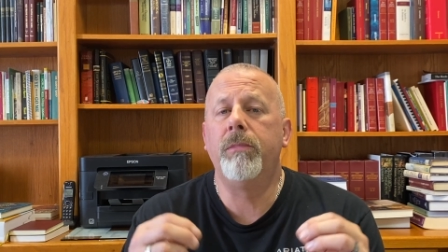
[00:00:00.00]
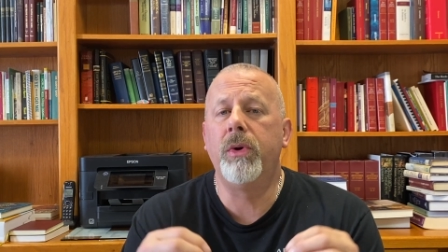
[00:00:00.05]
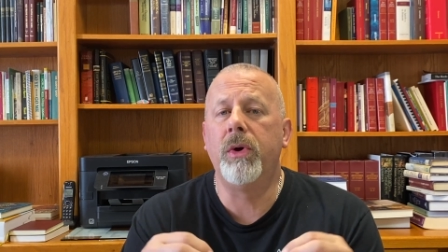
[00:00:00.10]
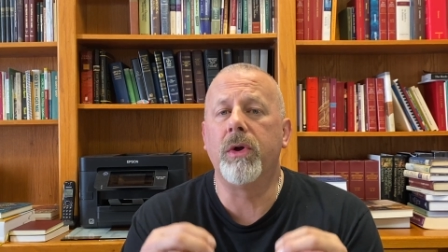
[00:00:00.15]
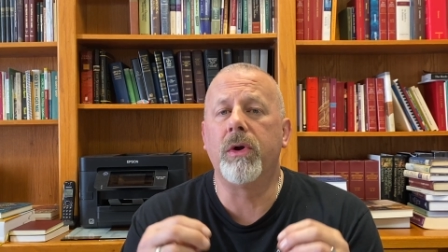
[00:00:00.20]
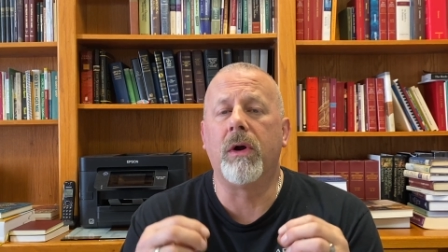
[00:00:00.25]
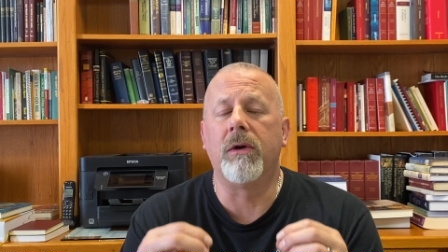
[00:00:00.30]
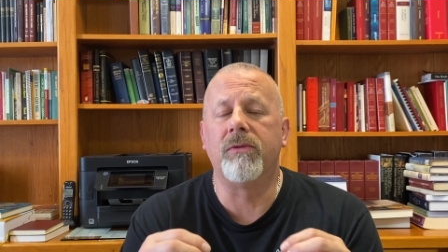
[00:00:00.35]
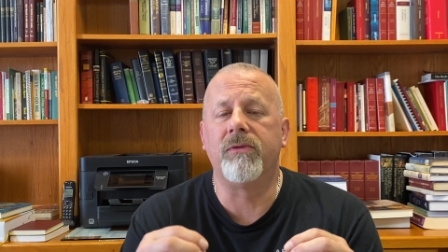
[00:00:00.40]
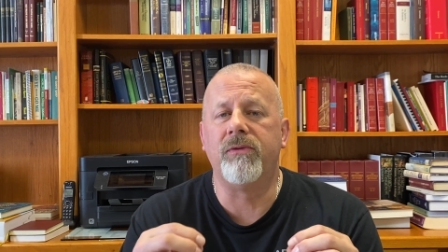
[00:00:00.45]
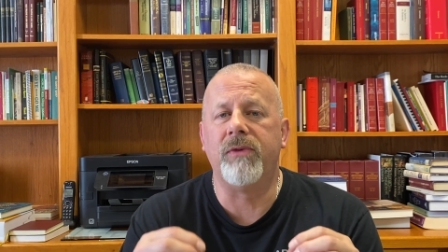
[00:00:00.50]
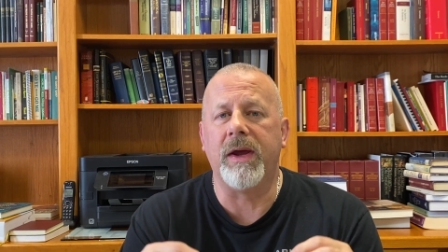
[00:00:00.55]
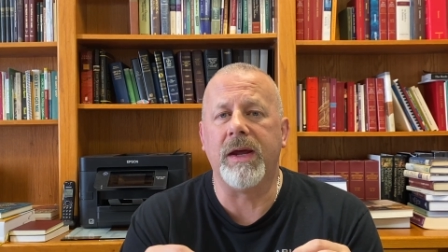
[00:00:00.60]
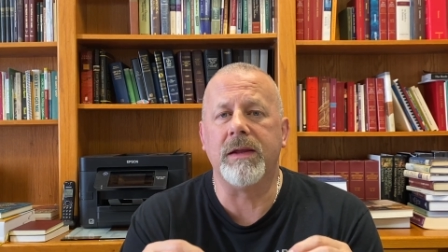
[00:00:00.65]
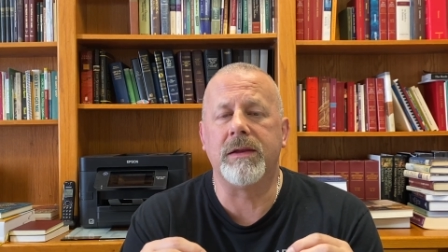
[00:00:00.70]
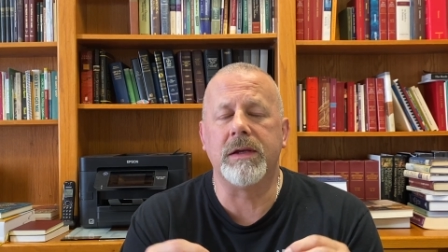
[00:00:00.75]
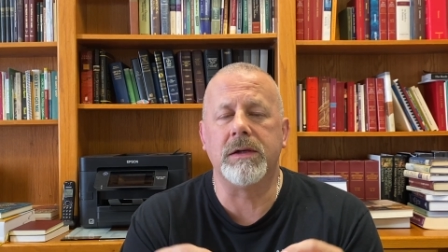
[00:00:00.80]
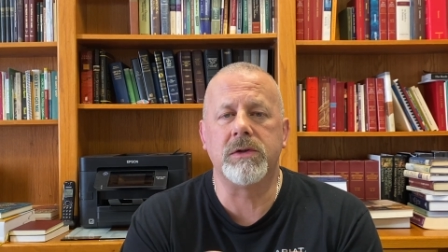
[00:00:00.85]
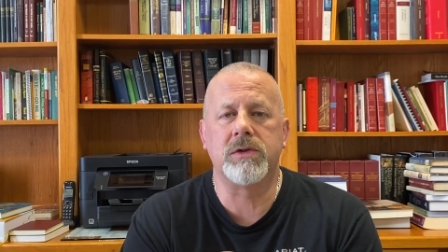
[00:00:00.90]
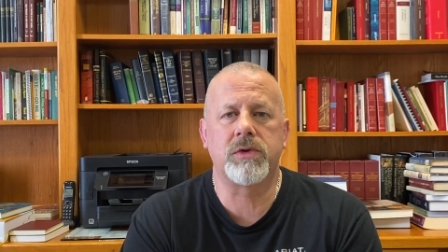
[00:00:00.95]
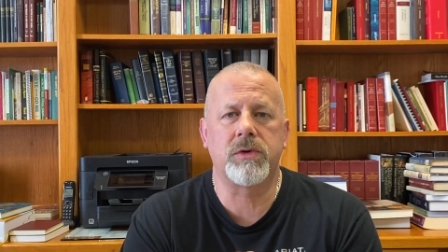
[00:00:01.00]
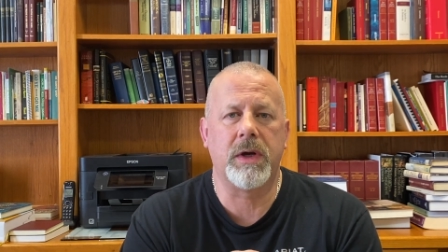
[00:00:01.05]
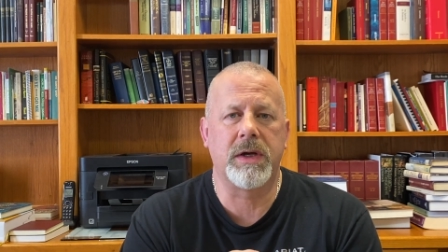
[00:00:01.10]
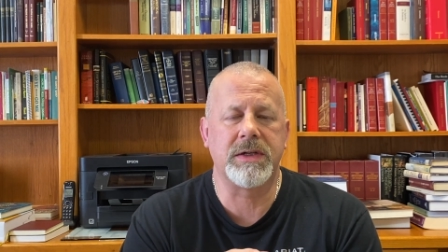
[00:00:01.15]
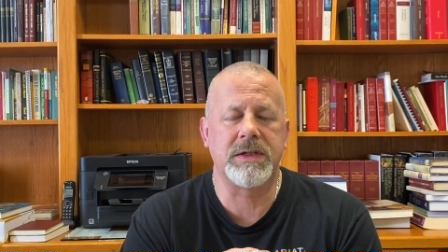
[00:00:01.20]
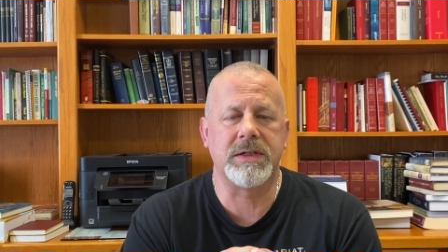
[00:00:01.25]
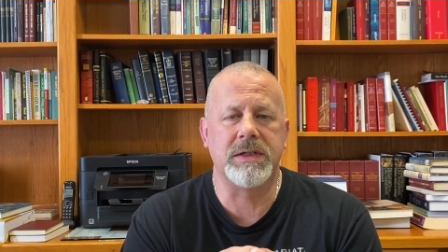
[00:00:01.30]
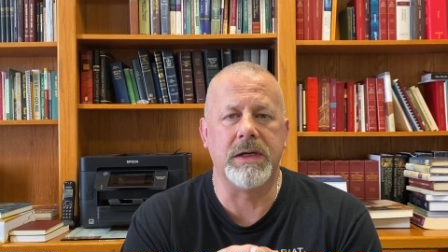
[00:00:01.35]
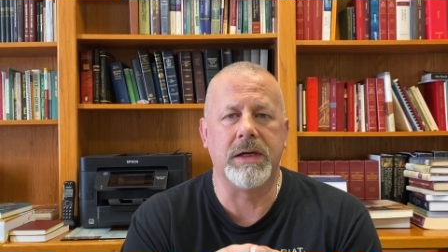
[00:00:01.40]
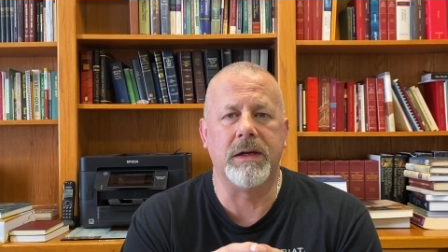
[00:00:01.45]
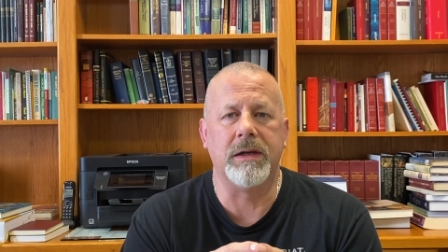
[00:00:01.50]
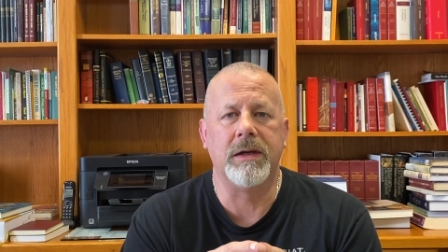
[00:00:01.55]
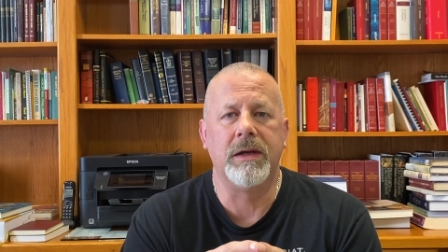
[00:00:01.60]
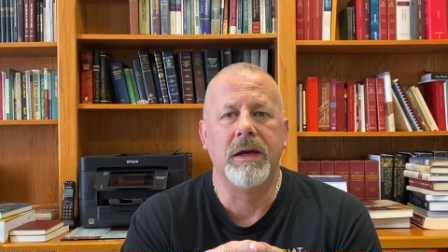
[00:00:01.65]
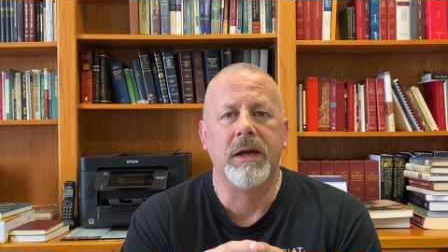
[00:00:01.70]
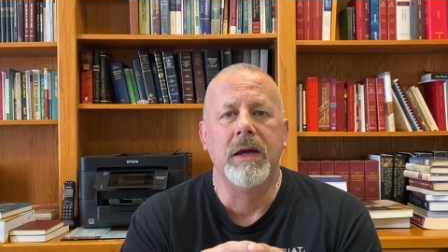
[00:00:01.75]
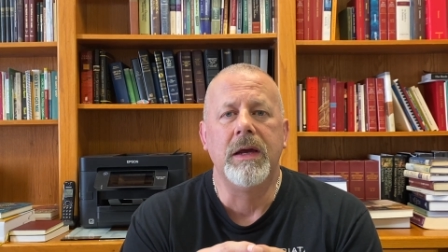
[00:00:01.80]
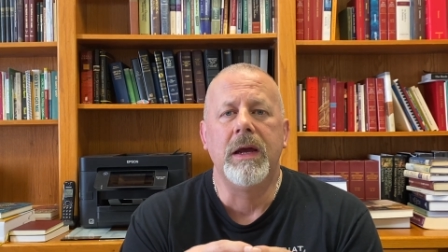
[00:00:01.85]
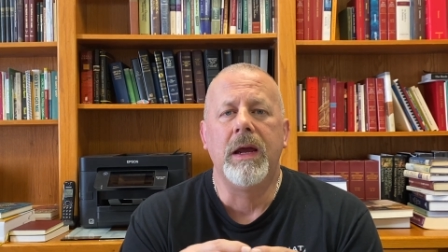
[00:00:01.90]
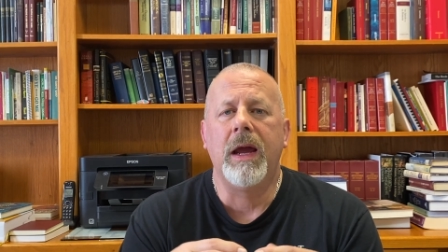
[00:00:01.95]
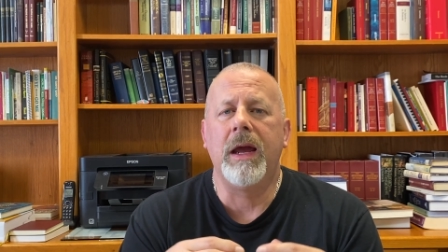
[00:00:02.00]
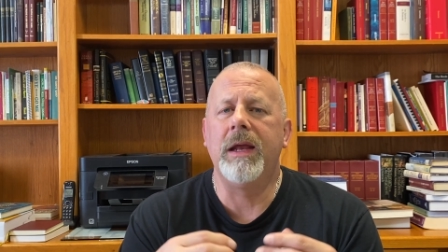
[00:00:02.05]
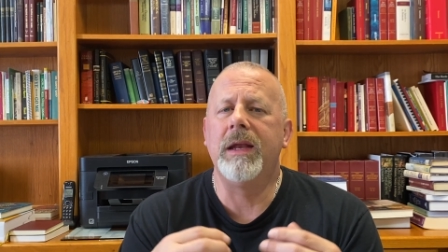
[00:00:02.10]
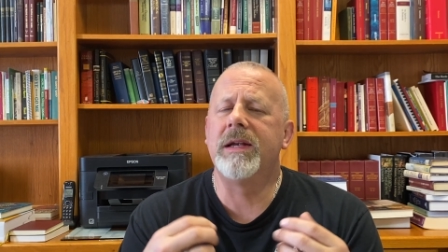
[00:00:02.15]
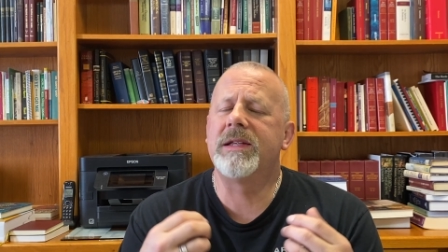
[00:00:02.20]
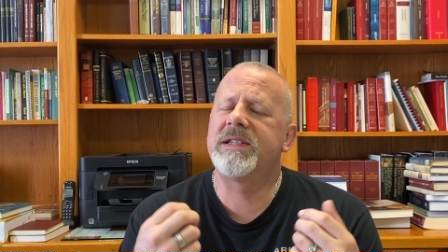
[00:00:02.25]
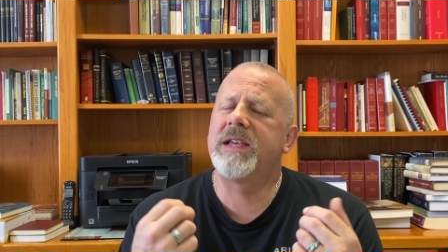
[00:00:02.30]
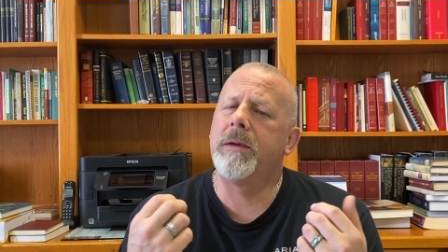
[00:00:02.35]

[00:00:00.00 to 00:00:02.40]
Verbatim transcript: put our faith and trust in. And